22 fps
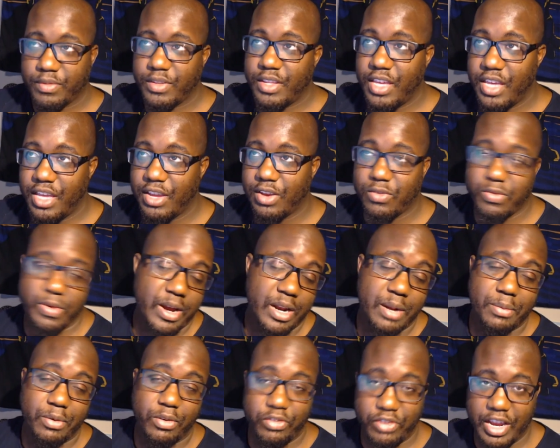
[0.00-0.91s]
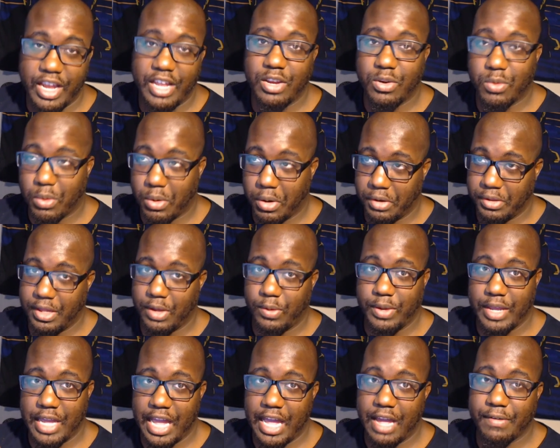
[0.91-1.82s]
incredible January that we
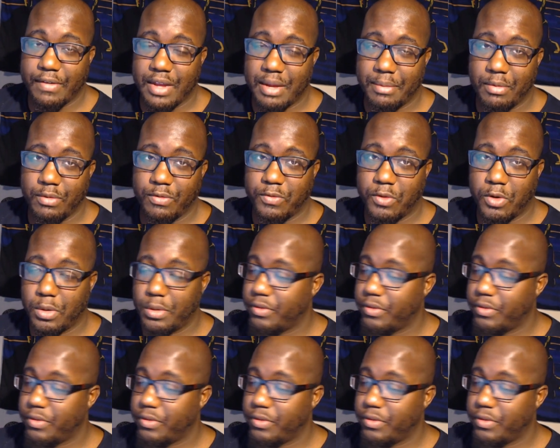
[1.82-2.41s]
have coming forward.